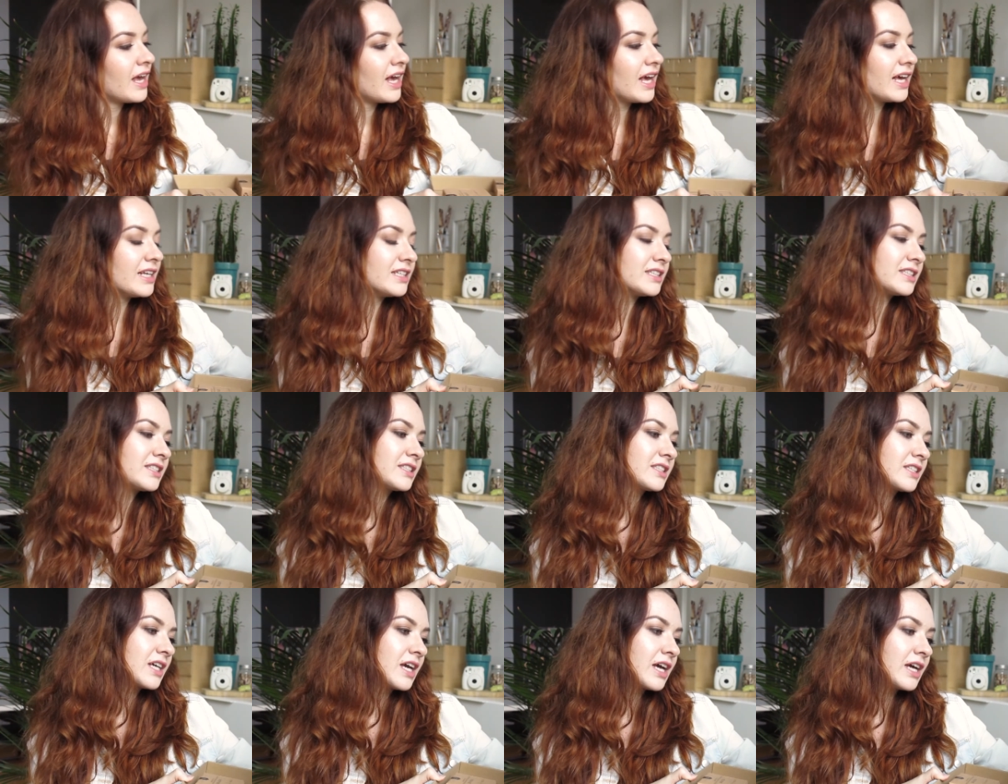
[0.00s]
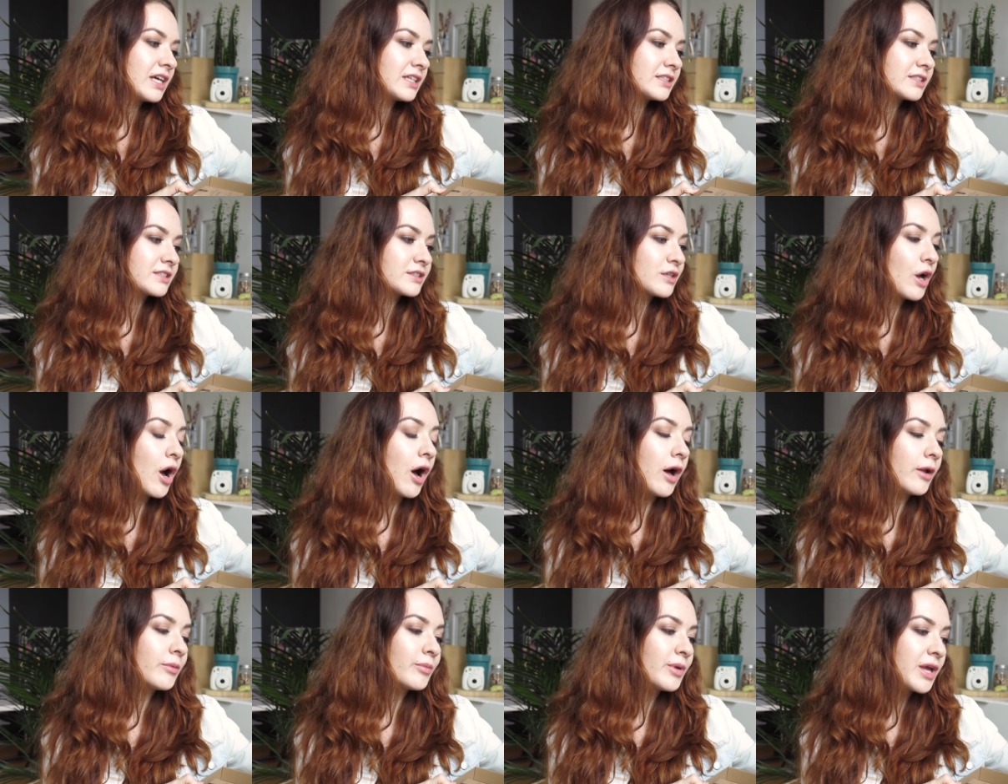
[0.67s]
And it says,
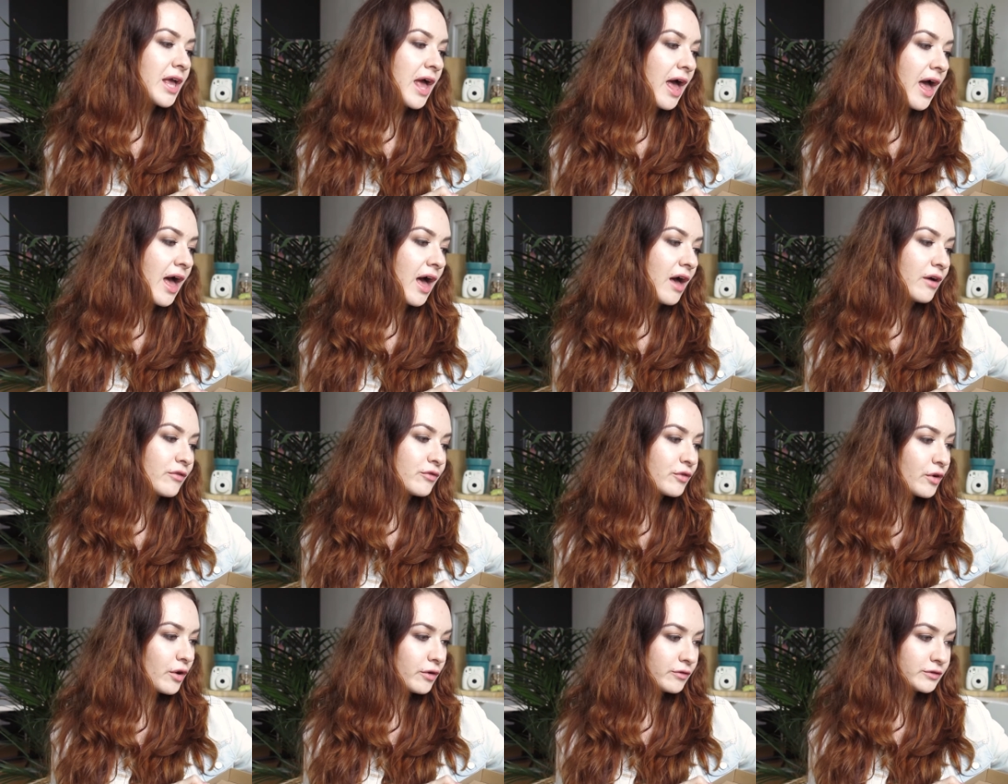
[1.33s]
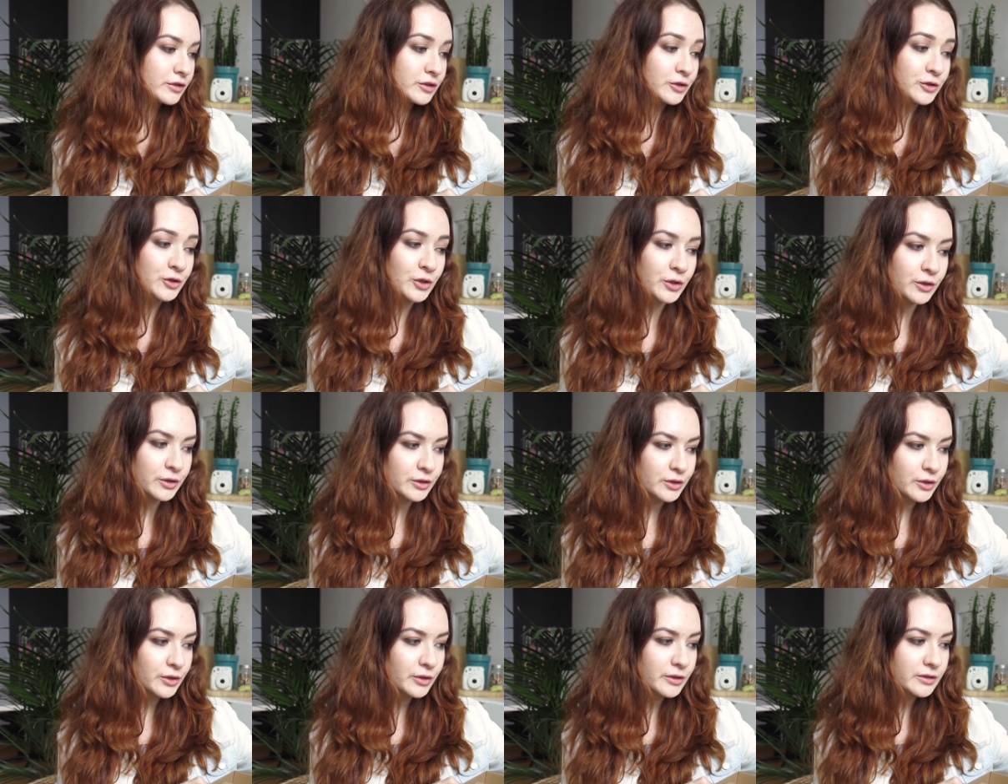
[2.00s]
on behalf of the
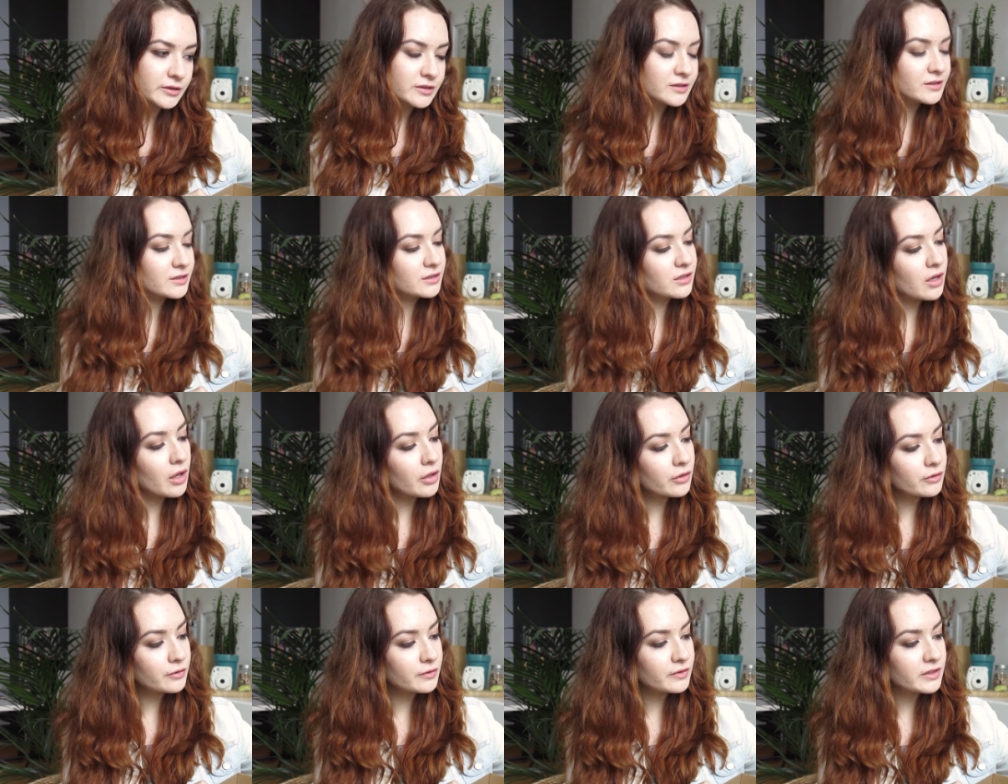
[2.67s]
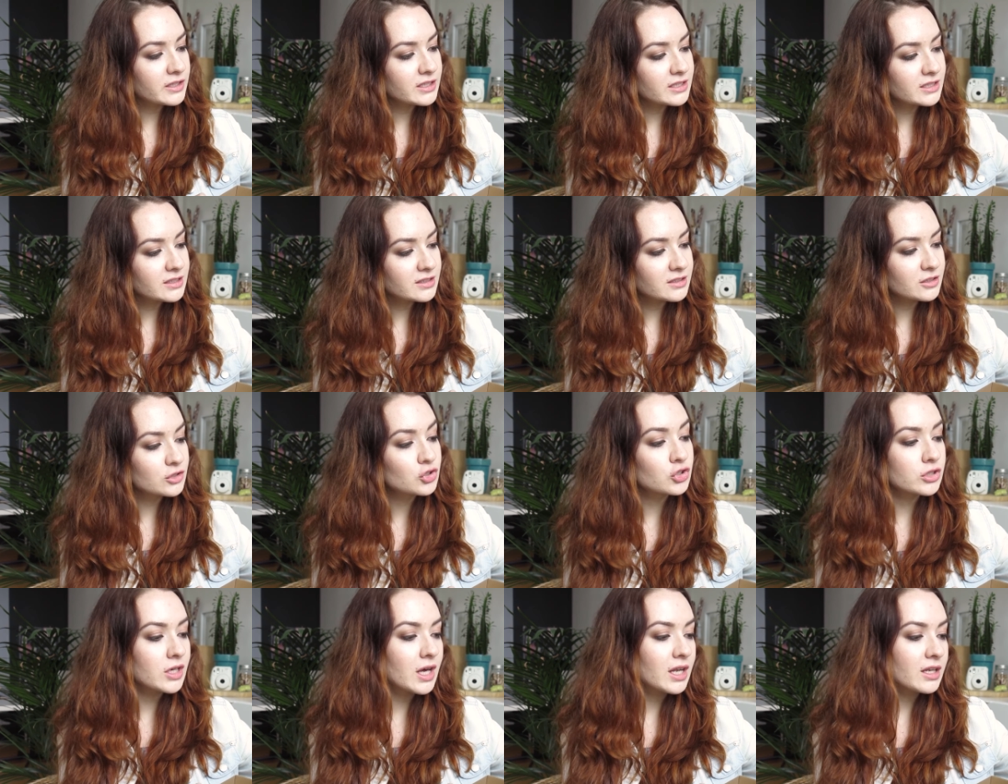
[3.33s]
turtles,
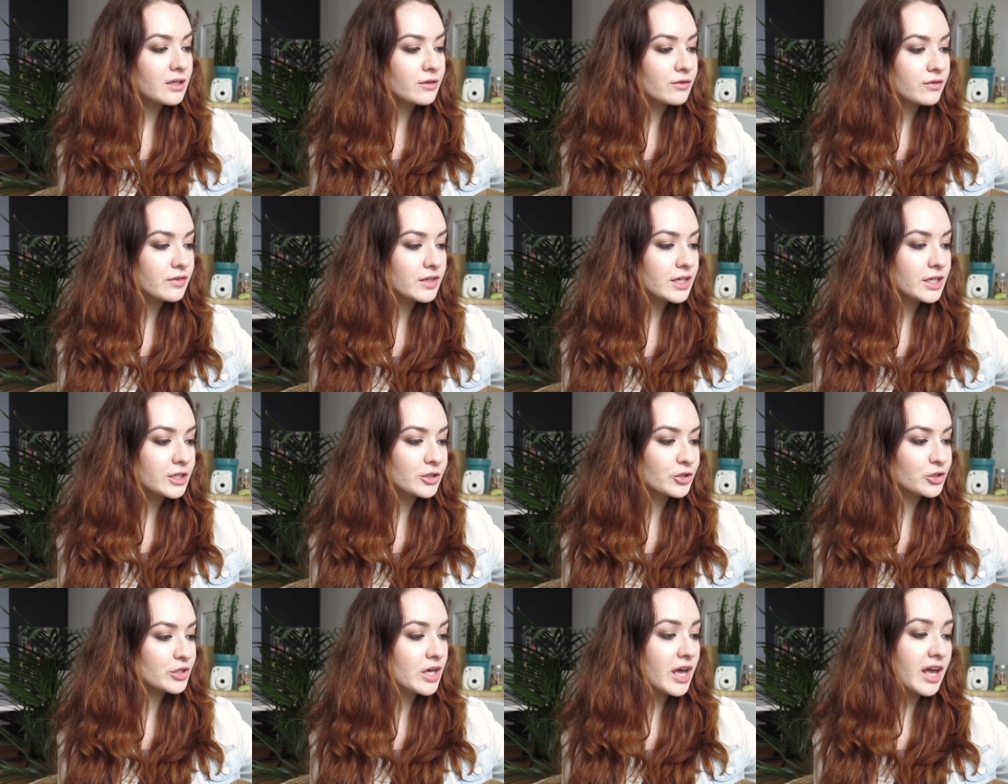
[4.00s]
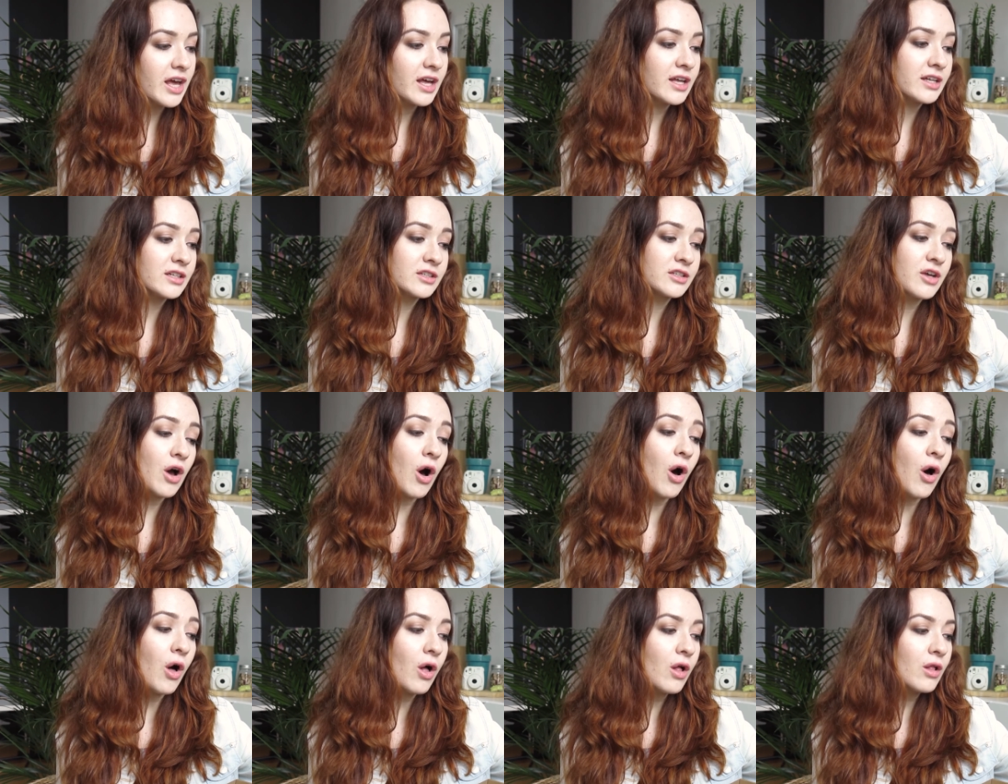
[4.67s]
dolphins, jellyfish, and
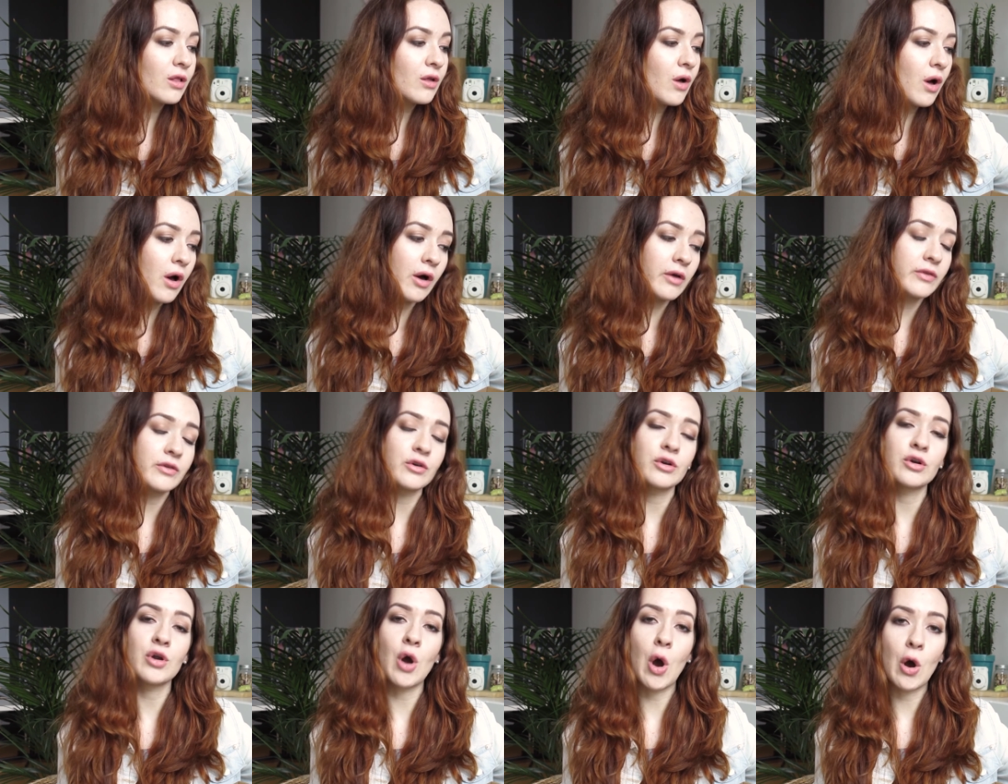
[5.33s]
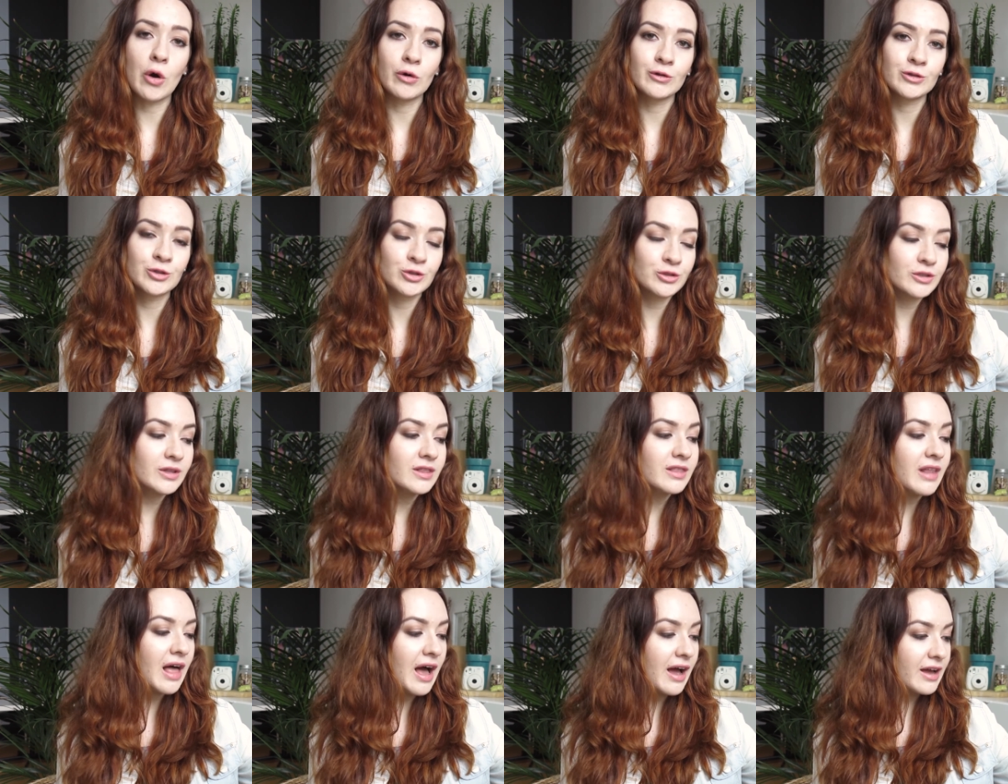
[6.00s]
all other
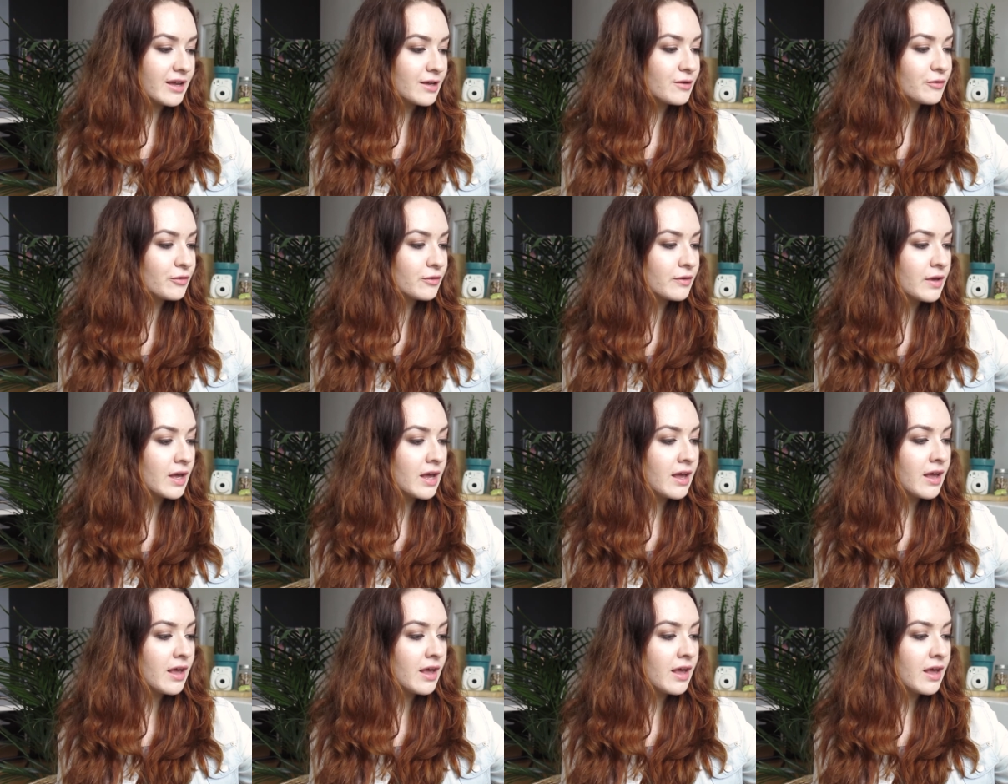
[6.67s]
ocean life,